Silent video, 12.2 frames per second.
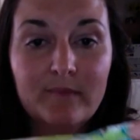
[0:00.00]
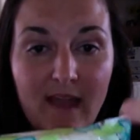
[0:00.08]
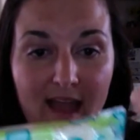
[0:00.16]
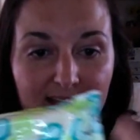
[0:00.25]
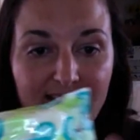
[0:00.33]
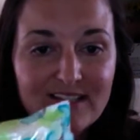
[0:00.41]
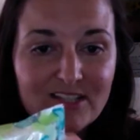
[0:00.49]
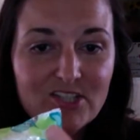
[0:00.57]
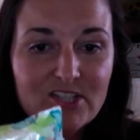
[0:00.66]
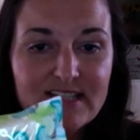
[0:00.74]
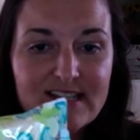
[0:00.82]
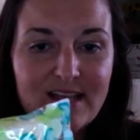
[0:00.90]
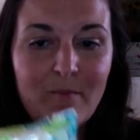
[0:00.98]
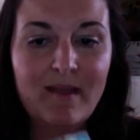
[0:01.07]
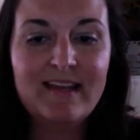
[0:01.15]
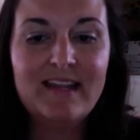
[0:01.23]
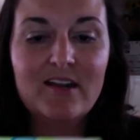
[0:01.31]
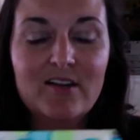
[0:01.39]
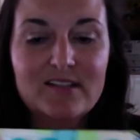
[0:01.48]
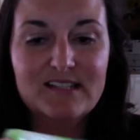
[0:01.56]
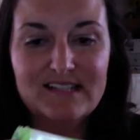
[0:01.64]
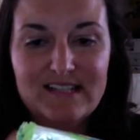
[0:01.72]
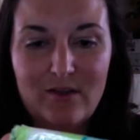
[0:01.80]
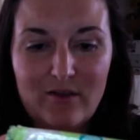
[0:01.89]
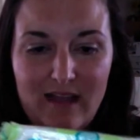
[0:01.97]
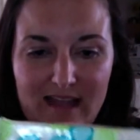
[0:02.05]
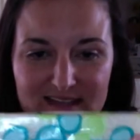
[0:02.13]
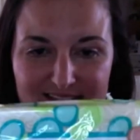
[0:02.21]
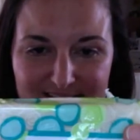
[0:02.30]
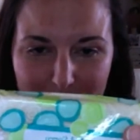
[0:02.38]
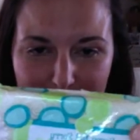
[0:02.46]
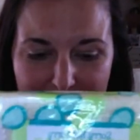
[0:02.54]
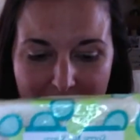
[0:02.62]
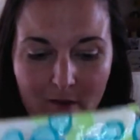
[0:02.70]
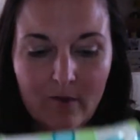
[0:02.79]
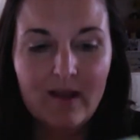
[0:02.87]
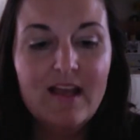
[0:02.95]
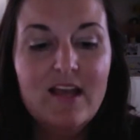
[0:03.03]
I like to just slip mine here and slip it out